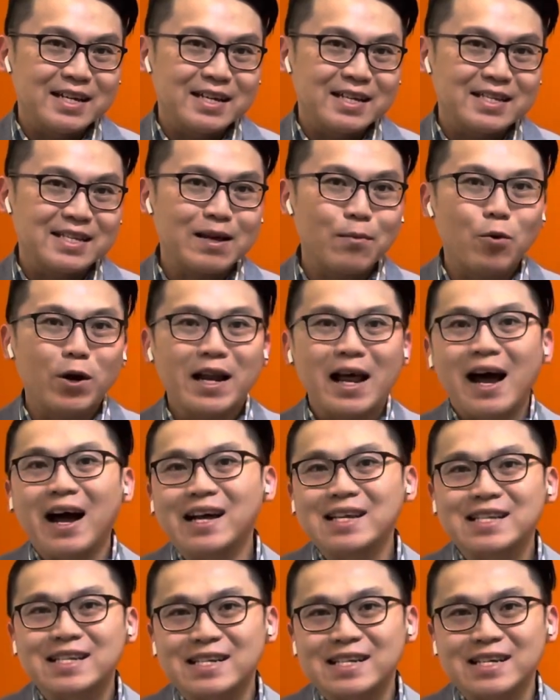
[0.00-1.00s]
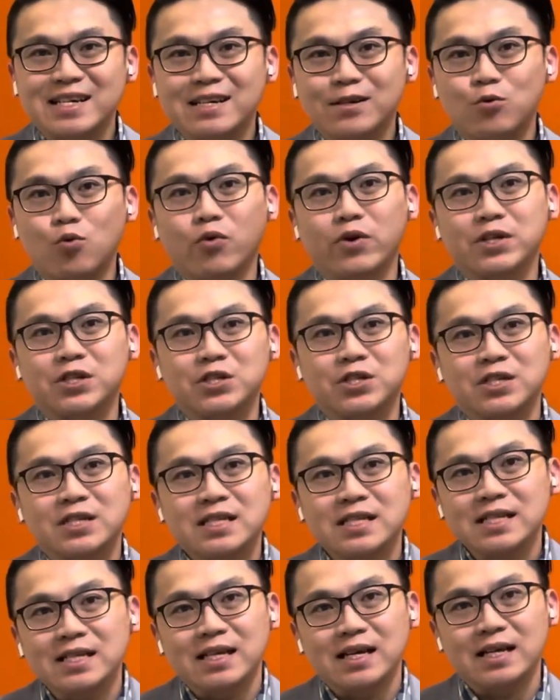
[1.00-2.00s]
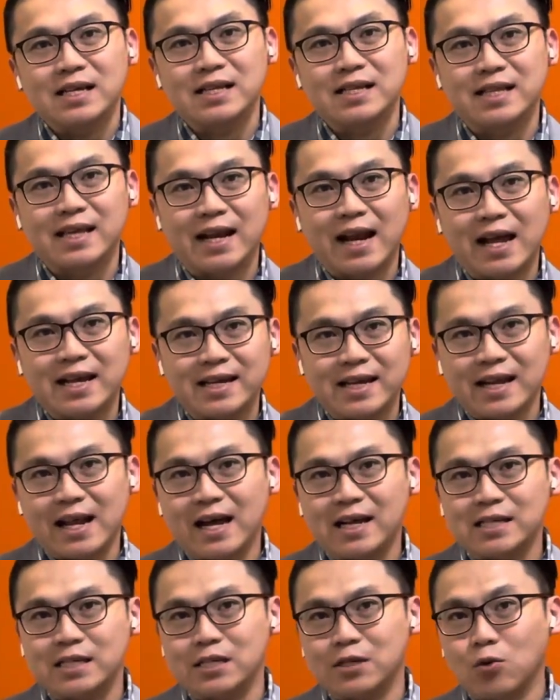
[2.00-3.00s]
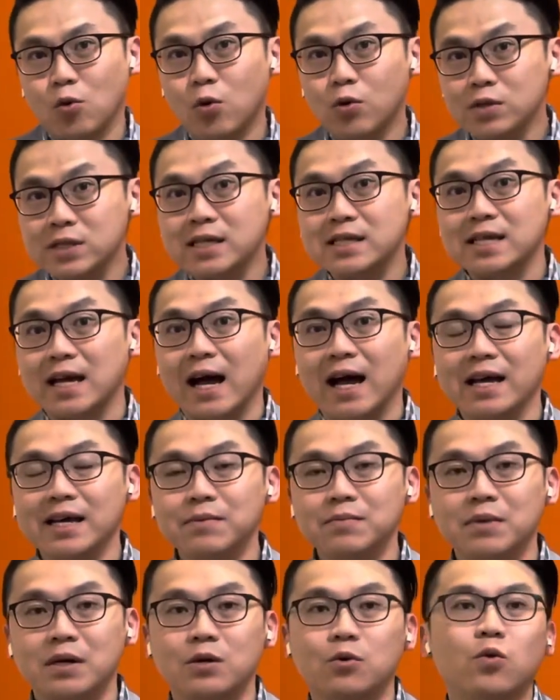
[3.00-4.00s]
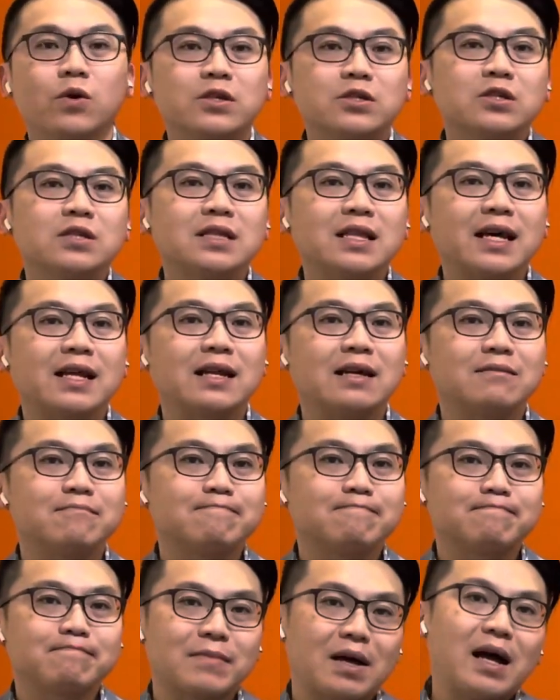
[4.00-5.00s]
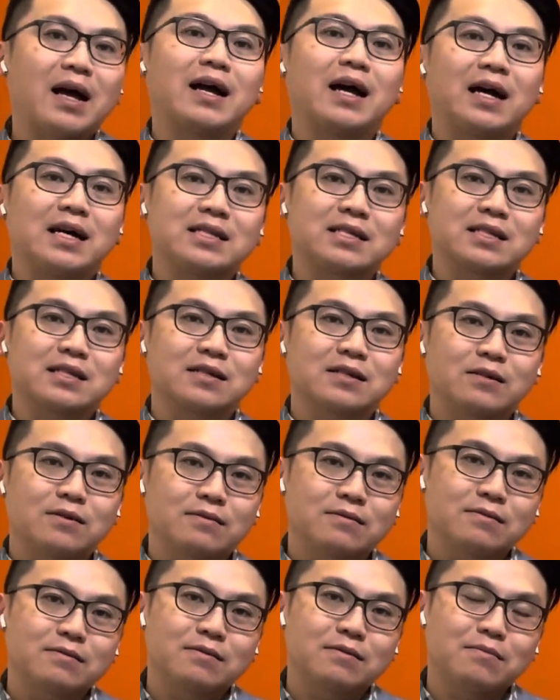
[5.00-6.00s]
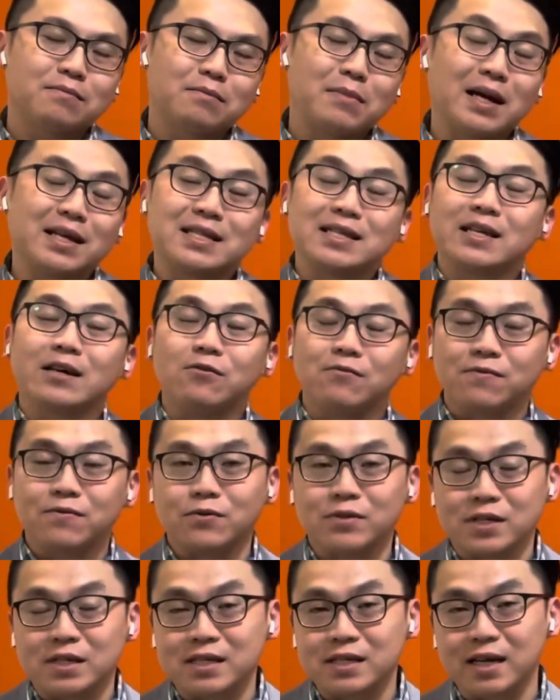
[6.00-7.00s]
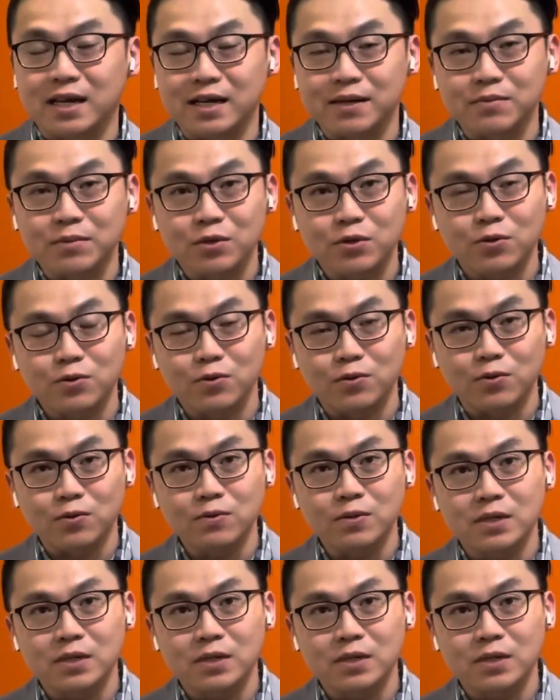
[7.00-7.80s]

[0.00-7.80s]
Someone asked a question that I get asked all the time, a question that I ask myself all the time too.